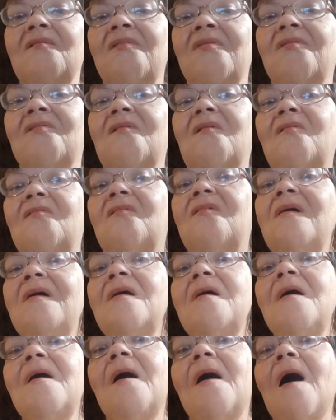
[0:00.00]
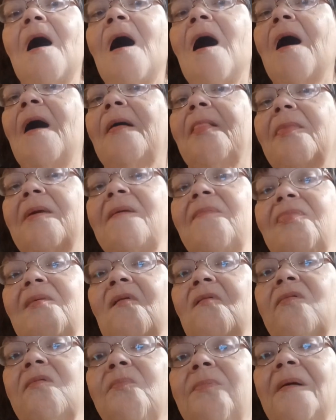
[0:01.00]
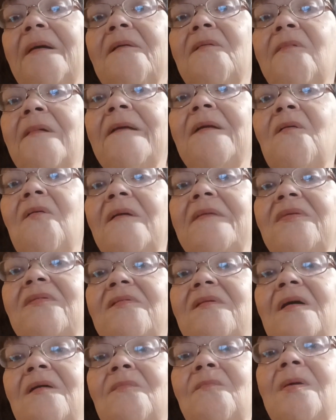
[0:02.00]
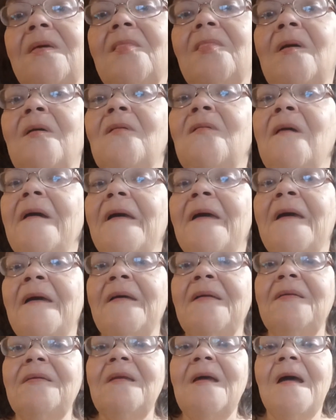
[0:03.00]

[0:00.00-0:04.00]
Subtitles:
So leave those prayer requests down below. And